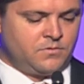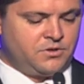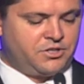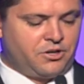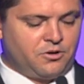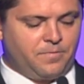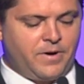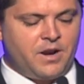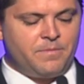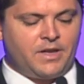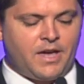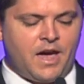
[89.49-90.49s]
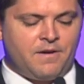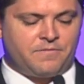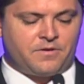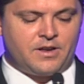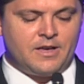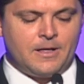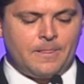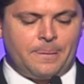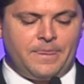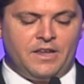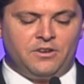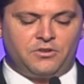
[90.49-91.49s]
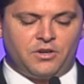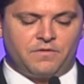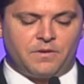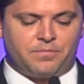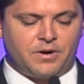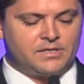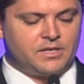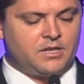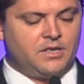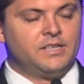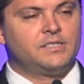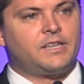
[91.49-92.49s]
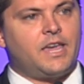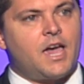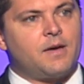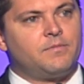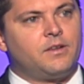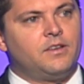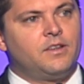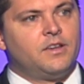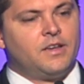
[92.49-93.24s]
General Barry McCaffrey then served in President Clinton's cabinet